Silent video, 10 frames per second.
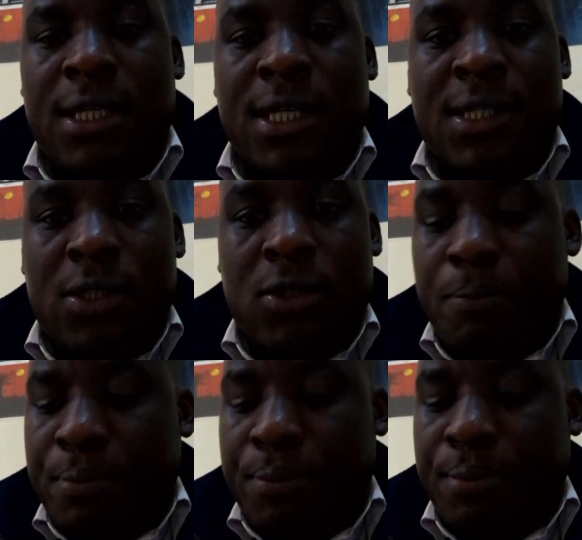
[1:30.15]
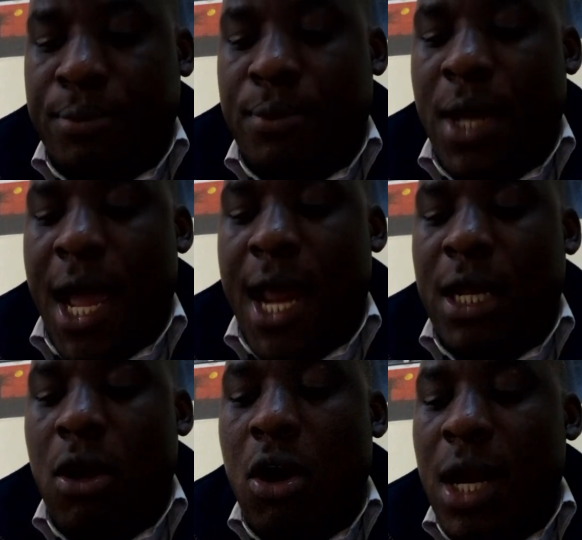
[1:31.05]
desktop and
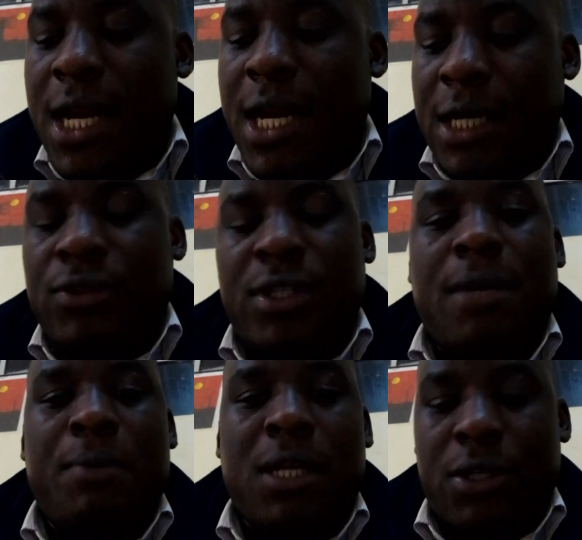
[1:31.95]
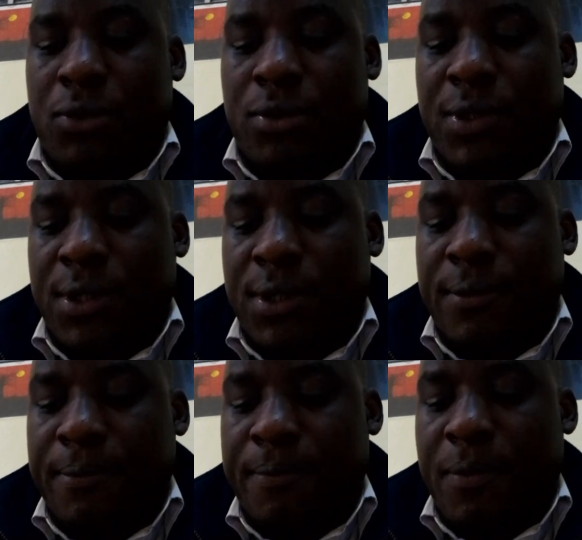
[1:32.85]
online accounting applications,